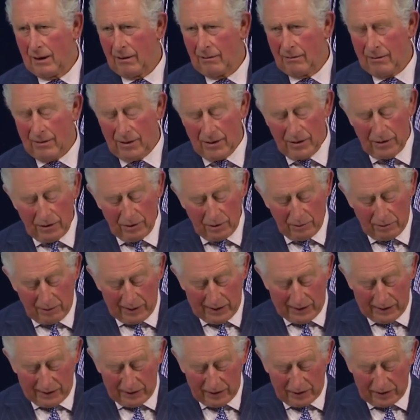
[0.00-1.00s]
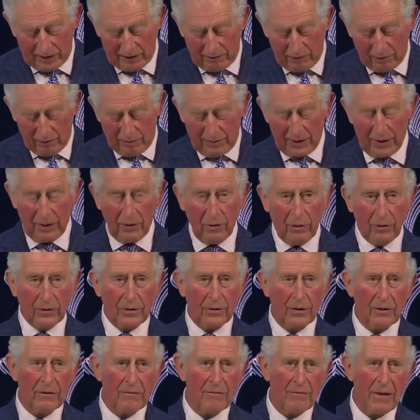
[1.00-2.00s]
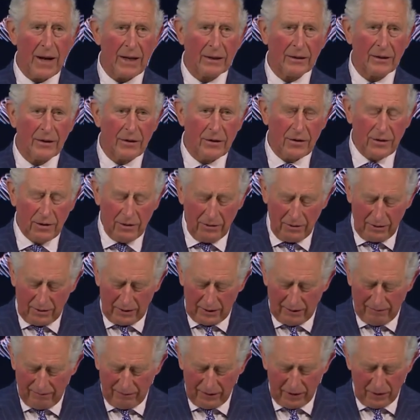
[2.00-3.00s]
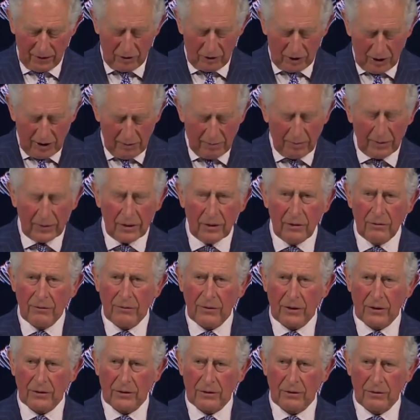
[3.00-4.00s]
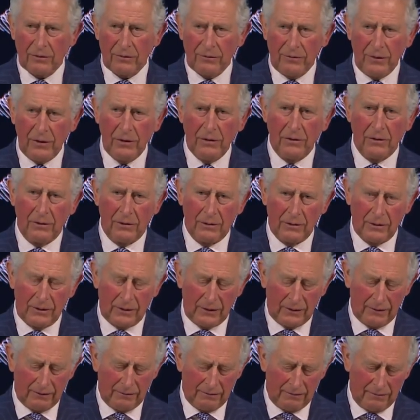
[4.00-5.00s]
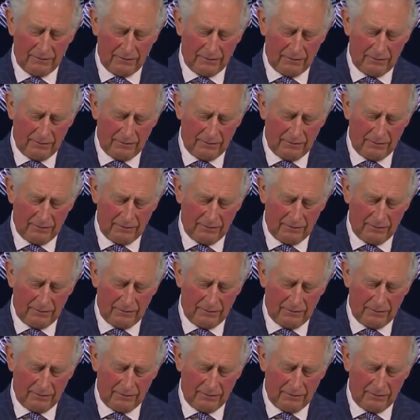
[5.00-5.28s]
uh, renewable energy will be an order of magnitude cheaper than fossil fuels.